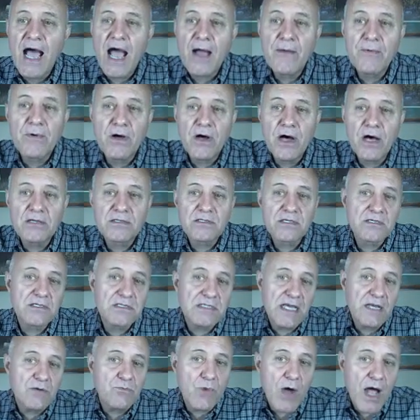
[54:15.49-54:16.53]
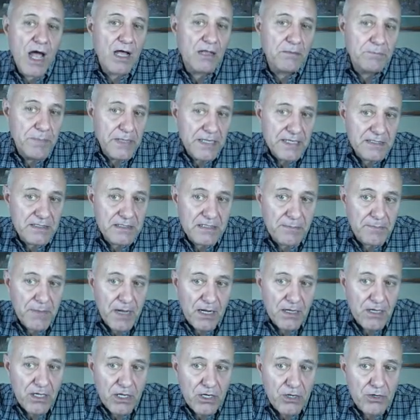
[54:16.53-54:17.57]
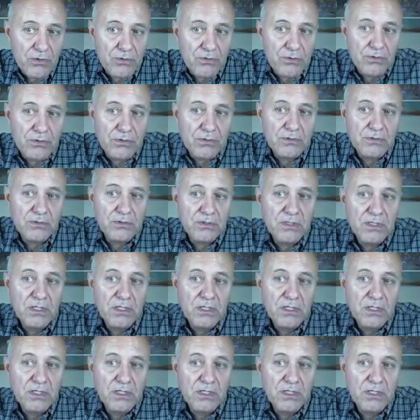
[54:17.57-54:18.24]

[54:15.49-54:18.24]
I will also send wild beasts among you,